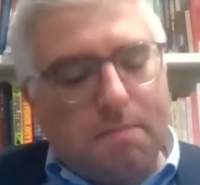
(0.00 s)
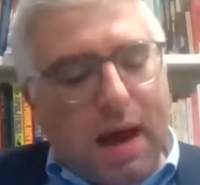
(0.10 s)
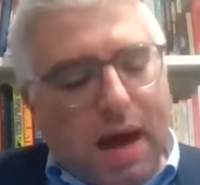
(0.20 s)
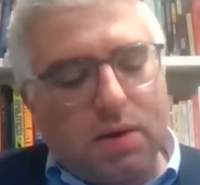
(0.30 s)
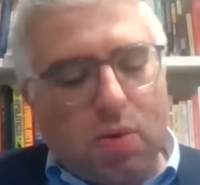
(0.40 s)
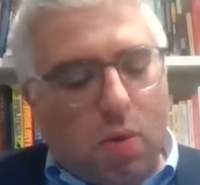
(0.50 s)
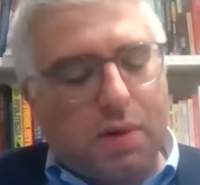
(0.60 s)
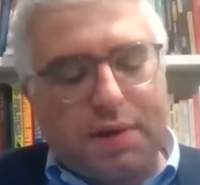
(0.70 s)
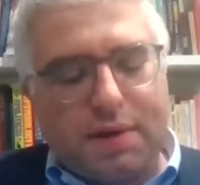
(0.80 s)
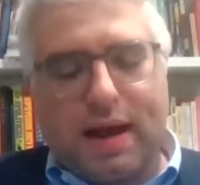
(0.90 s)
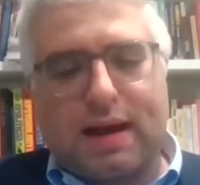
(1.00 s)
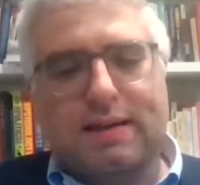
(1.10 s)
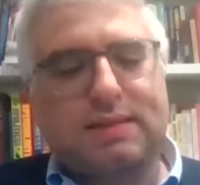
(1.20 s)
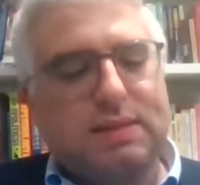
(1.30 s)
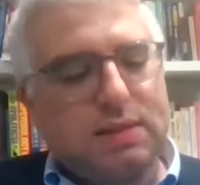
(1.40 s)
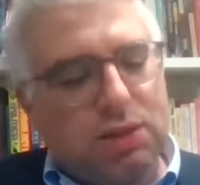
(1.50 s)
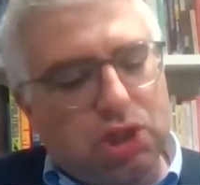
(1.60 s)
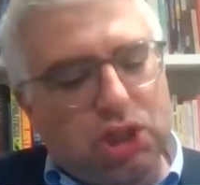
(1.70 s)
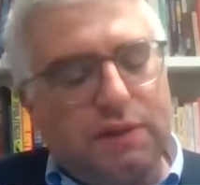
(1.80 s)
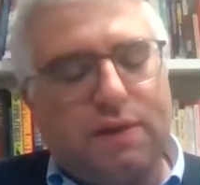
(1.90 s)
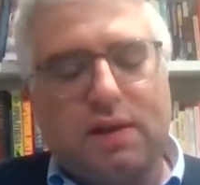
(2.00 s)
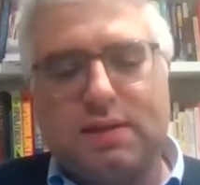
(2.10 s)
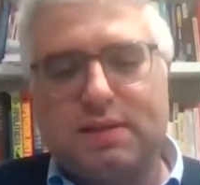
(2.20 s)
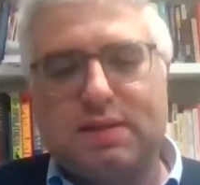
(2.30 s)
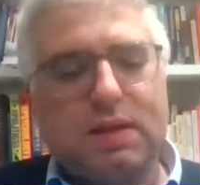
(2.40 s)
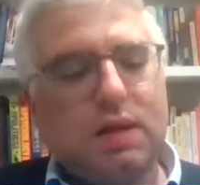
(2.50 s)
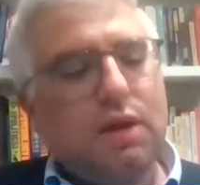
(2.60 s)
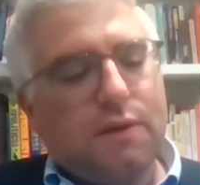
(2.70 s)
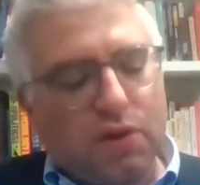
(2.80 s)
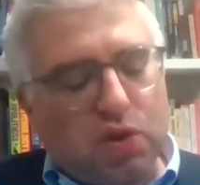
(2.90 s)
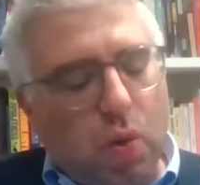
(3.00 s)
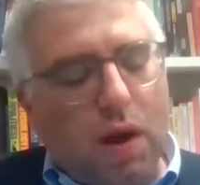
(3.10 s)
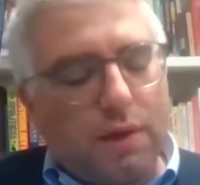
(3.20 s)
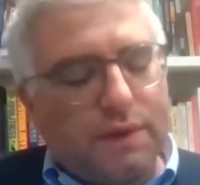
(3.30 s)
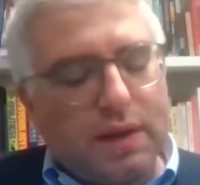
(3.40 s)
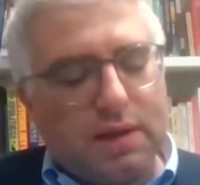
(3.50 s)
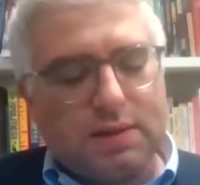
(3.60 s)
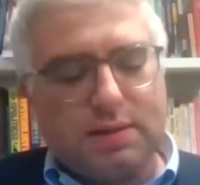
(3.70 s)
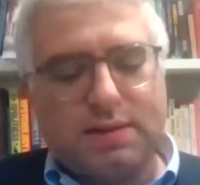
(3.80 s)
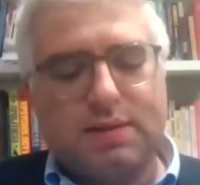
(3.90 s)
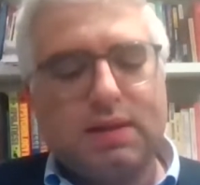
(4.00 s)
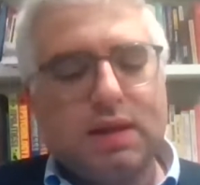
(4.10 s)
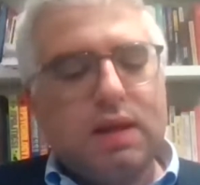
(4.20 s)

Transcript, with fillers: modern Orthodox yeshivas for 12 years